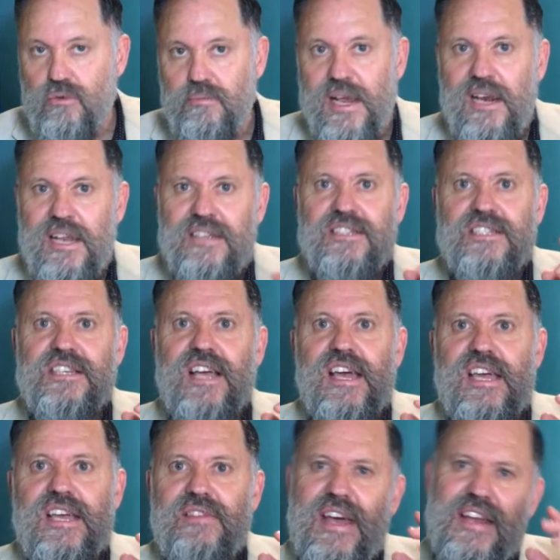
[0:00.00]
Now let's say
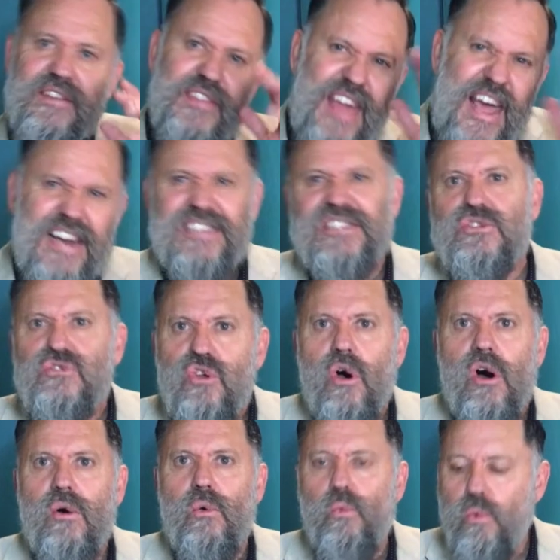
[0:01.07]
that that's
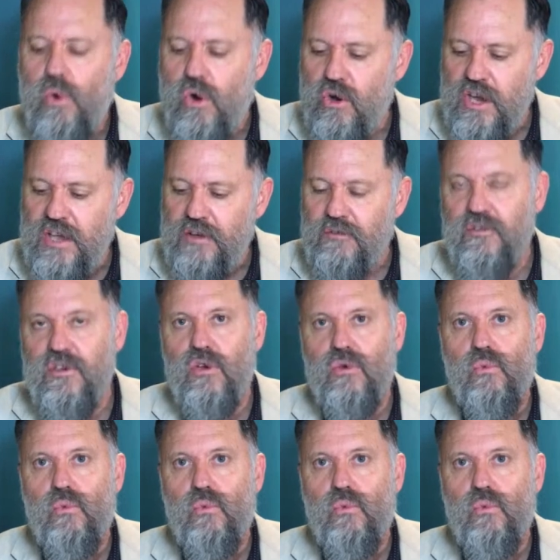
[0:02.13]
not working for you.